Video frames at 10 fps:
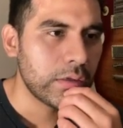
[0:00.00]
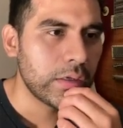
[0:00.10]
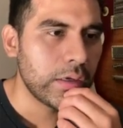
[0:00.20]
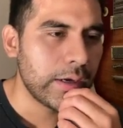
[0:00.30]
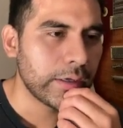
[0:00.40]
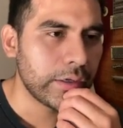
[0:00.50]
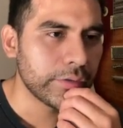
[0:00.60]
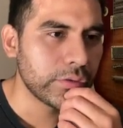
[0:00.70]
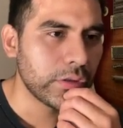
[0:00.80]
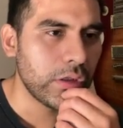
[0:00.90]

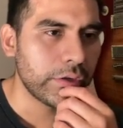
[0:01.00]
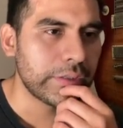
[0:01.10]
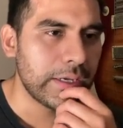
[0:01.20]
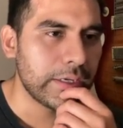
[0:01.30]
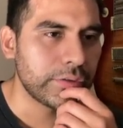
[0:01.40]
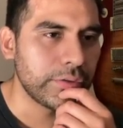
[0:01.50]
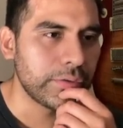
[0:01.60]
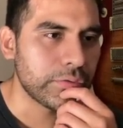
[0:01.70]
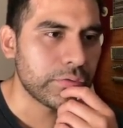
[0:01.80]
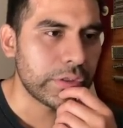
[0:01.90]
Console log data to
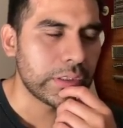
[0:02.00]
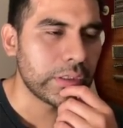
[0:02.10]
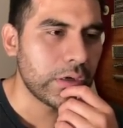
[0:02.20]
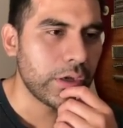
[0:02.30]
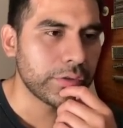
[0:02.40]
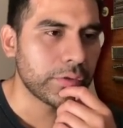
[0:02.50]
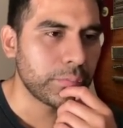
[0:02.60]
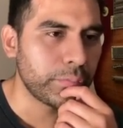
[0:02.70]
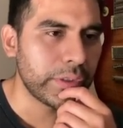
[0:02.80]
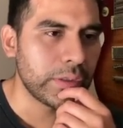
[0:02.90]
string, const
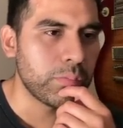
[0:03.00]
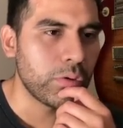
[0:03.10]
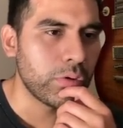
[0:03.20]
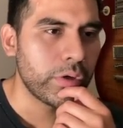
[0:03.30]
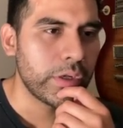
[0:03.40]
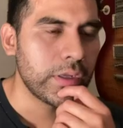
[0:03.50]
readable.